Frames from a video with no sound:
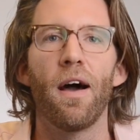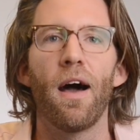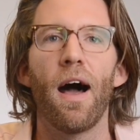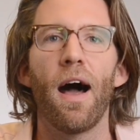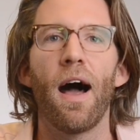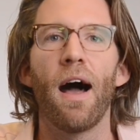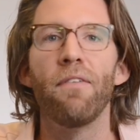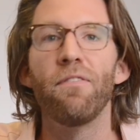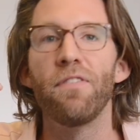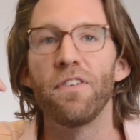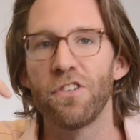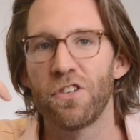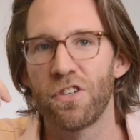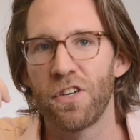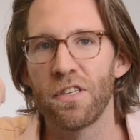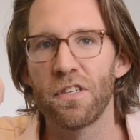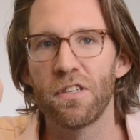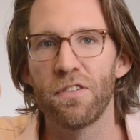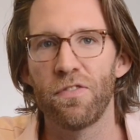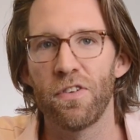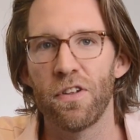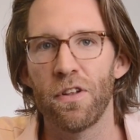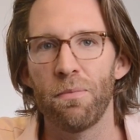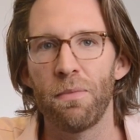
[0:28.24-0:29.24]
I'm
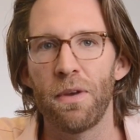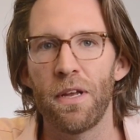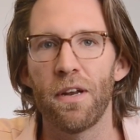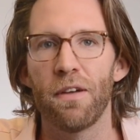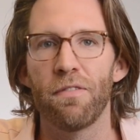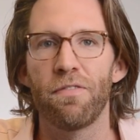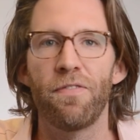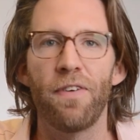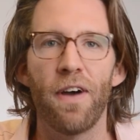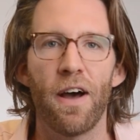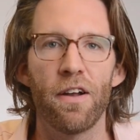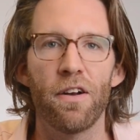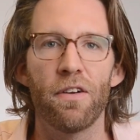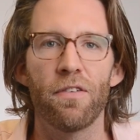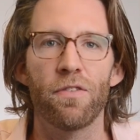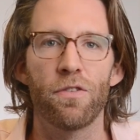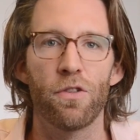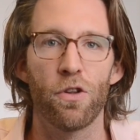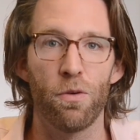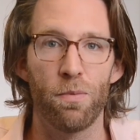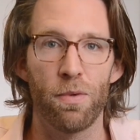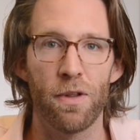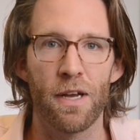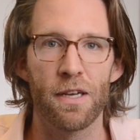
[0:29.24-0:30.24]
Vincenzo Villamena, founder of
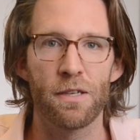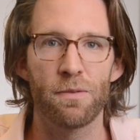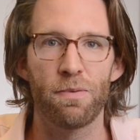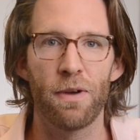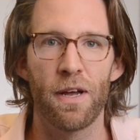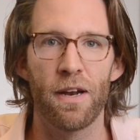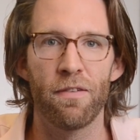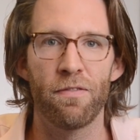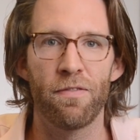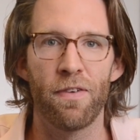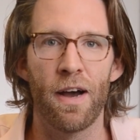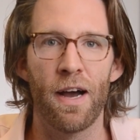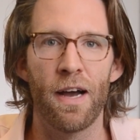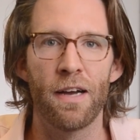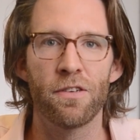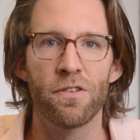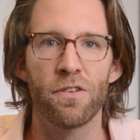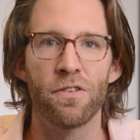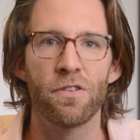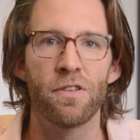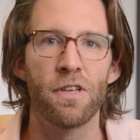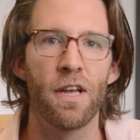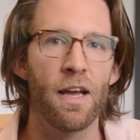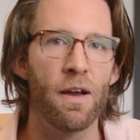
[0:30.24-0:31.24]
Global Expat
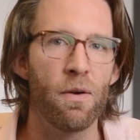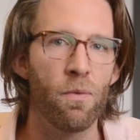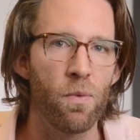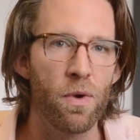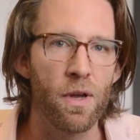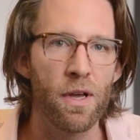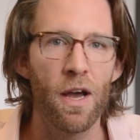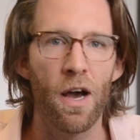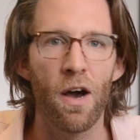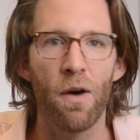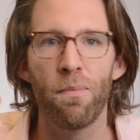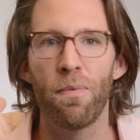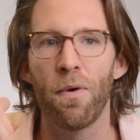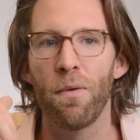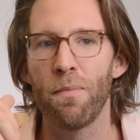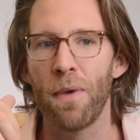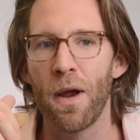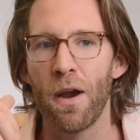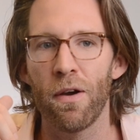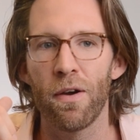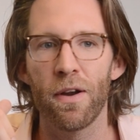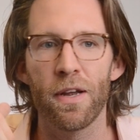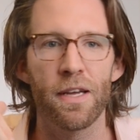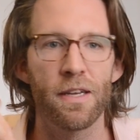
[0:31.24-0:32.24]
Advisors, and we help
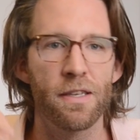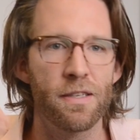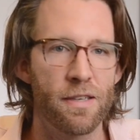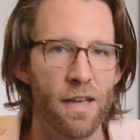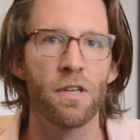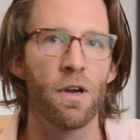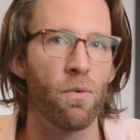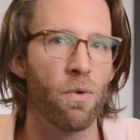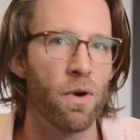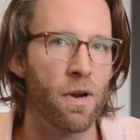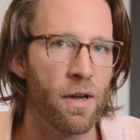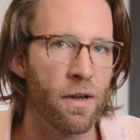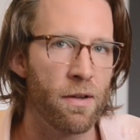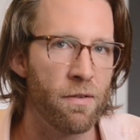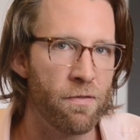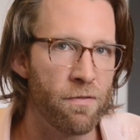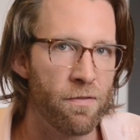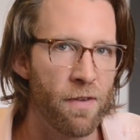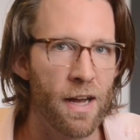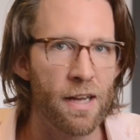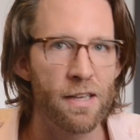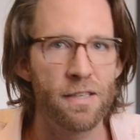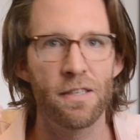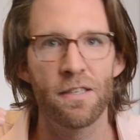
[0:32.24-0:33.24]
Americans that want to
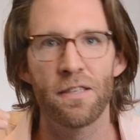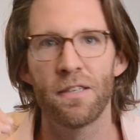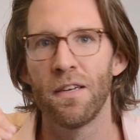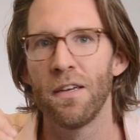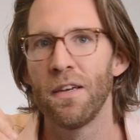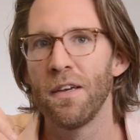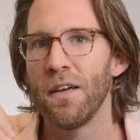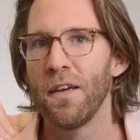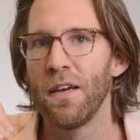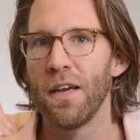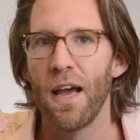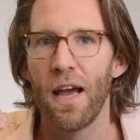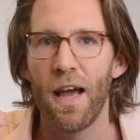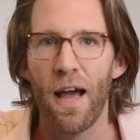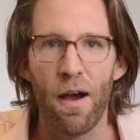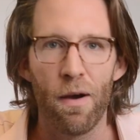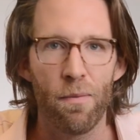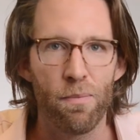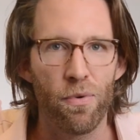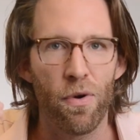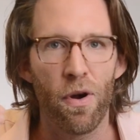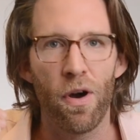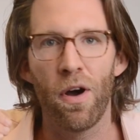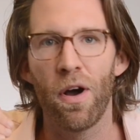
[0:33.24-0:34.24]
invest
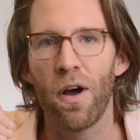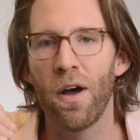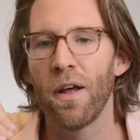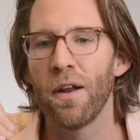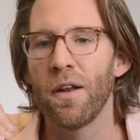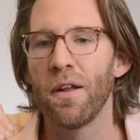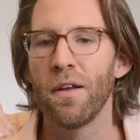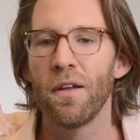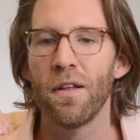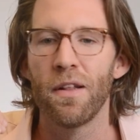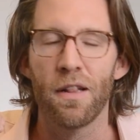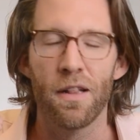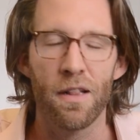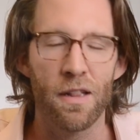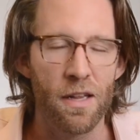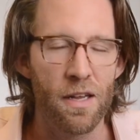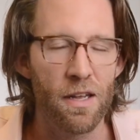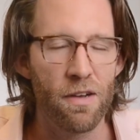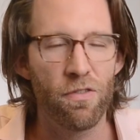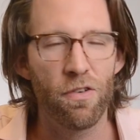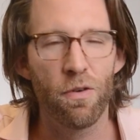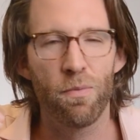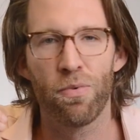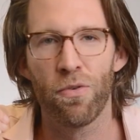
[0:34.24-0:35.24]
abroad,
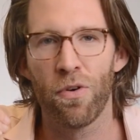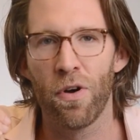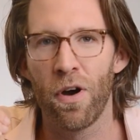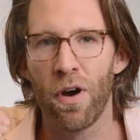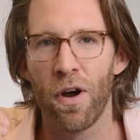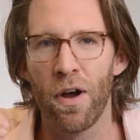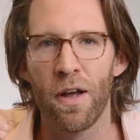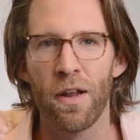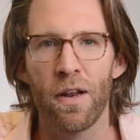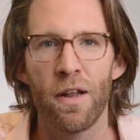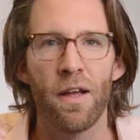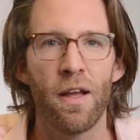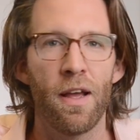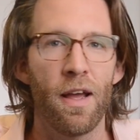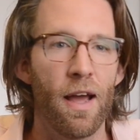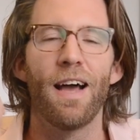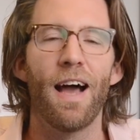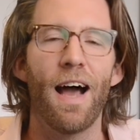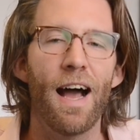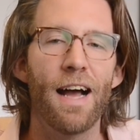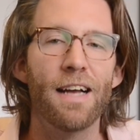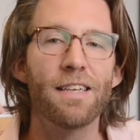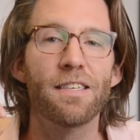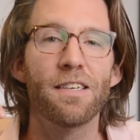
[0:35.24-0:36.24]
live abroad.
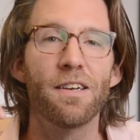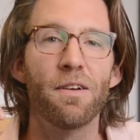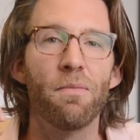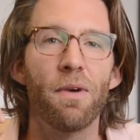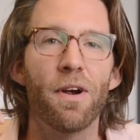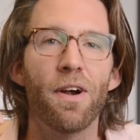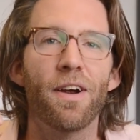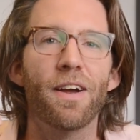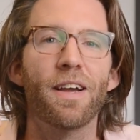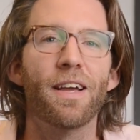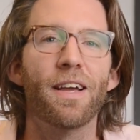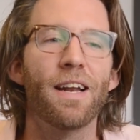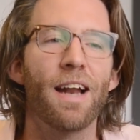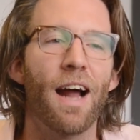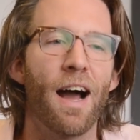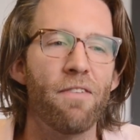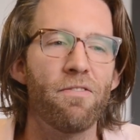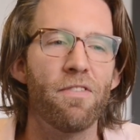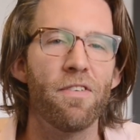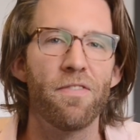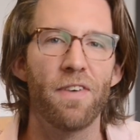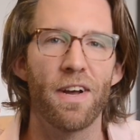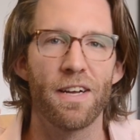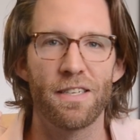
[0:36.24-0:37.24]
As an American,
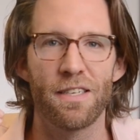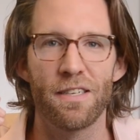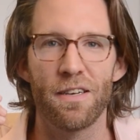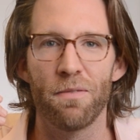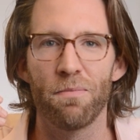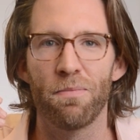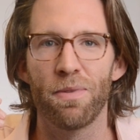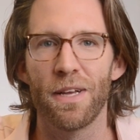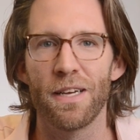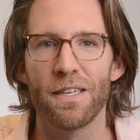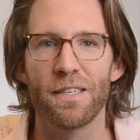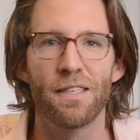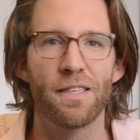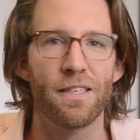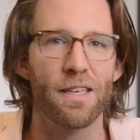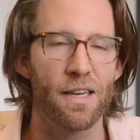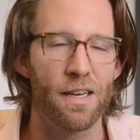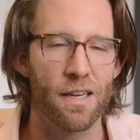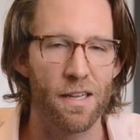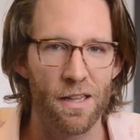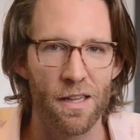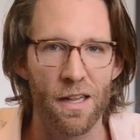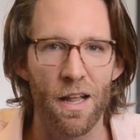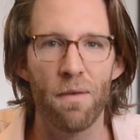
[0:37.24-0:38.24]
I've invested in places in
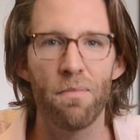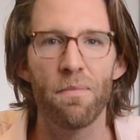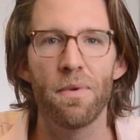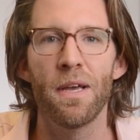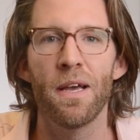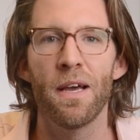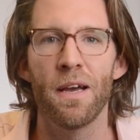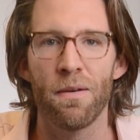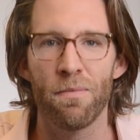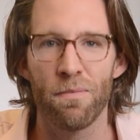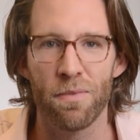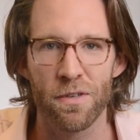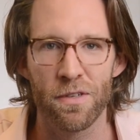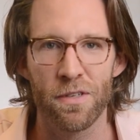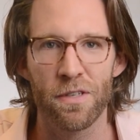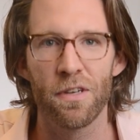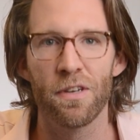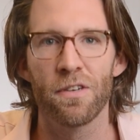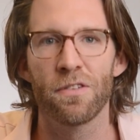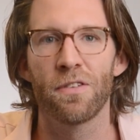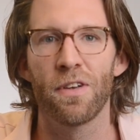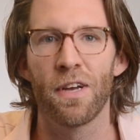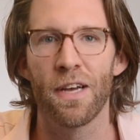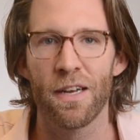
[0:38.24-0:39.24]
Colombia and
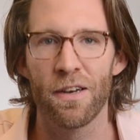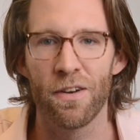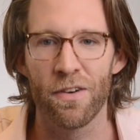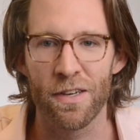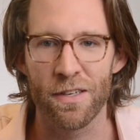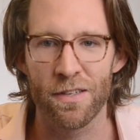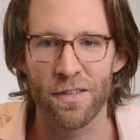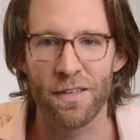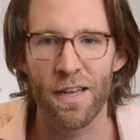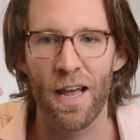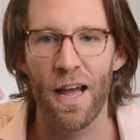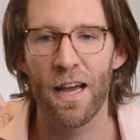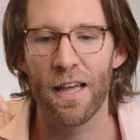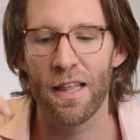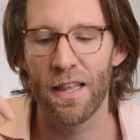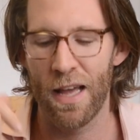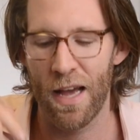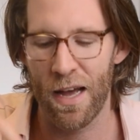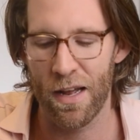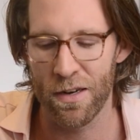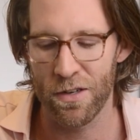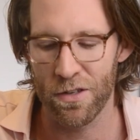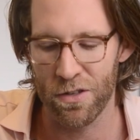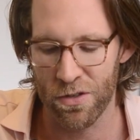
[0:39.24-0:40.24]
Brazil, so I know exactly
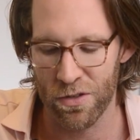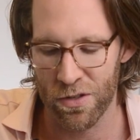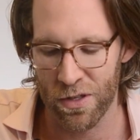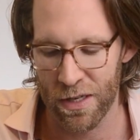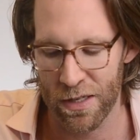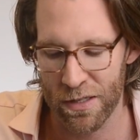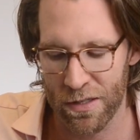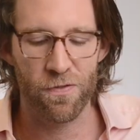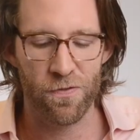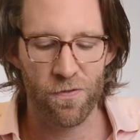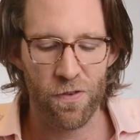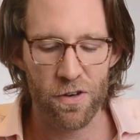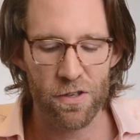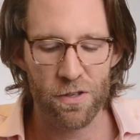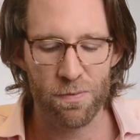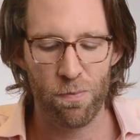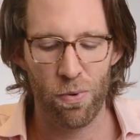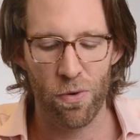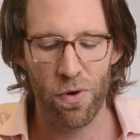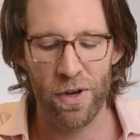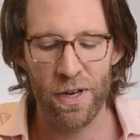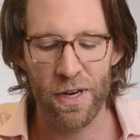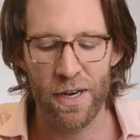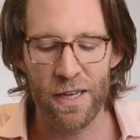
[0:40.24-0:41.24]
how to do this. First
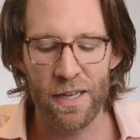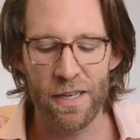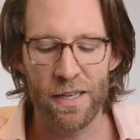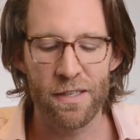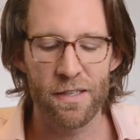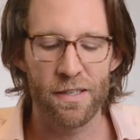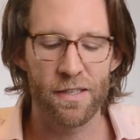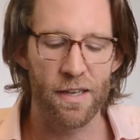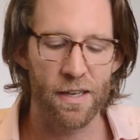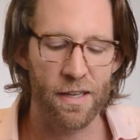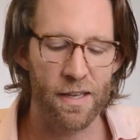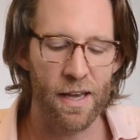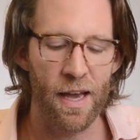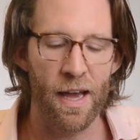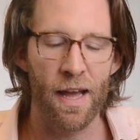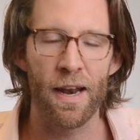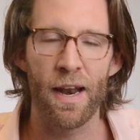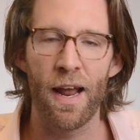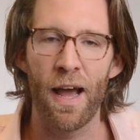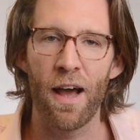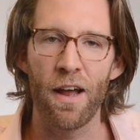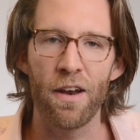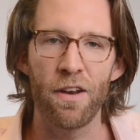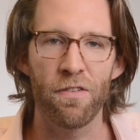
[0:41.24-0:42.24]
point is, again,
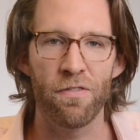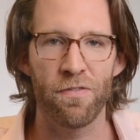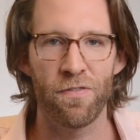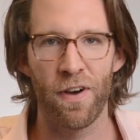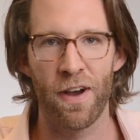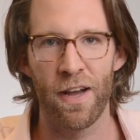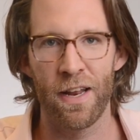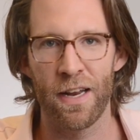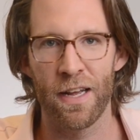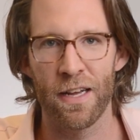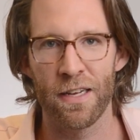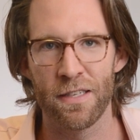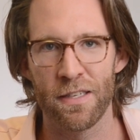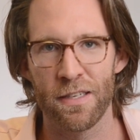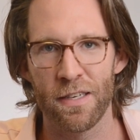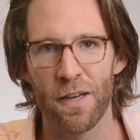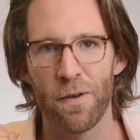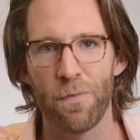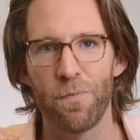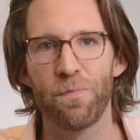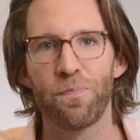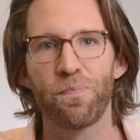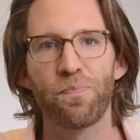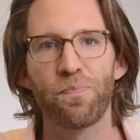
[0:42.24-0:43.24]
how do you finance it?